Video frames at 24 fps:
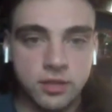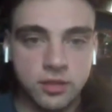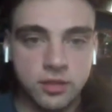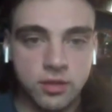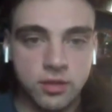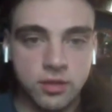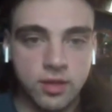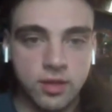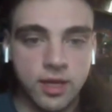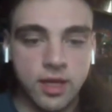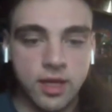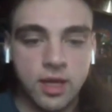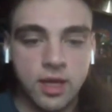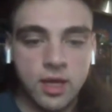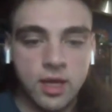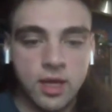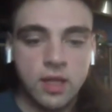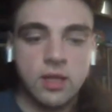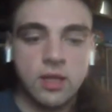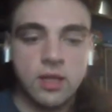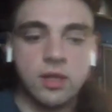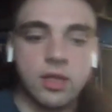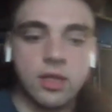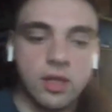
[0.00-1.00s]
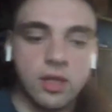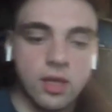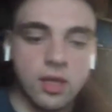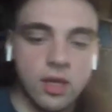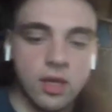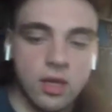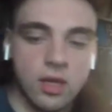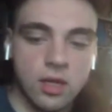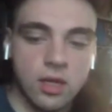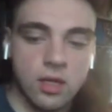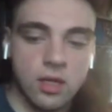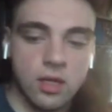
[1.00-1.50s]
So like
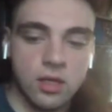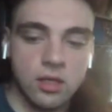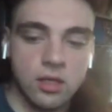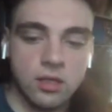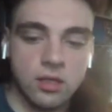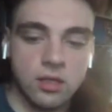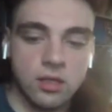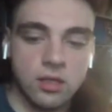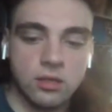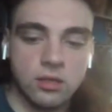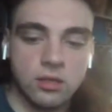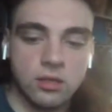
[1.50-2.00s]
the